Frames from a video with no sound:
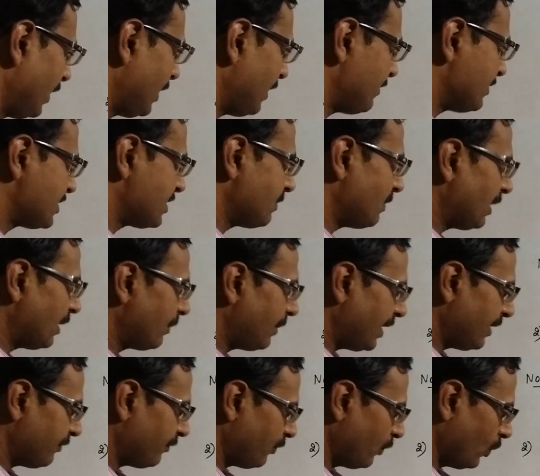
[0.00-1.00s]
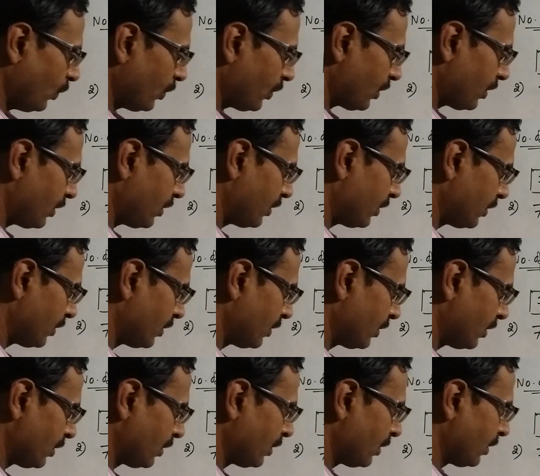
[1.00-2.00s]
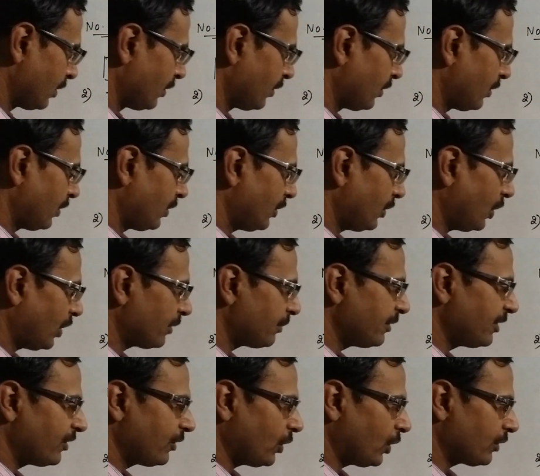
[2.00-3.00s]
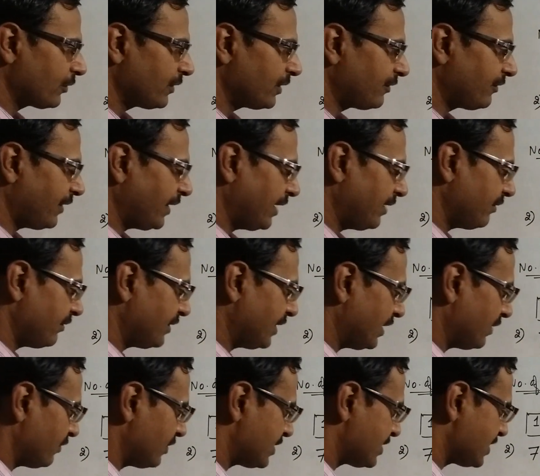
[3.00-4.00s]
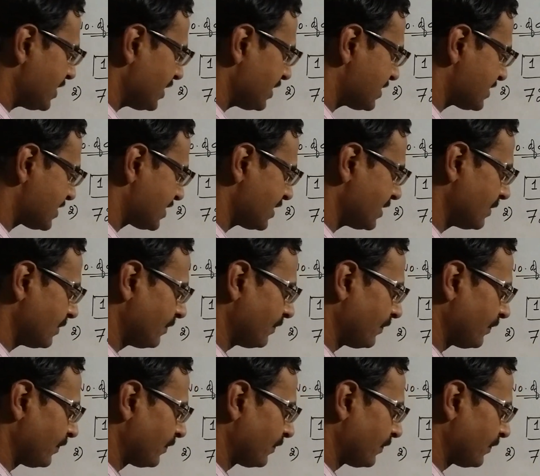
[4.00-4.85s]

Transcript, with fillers: divisible by 4, not with 5, then with 6,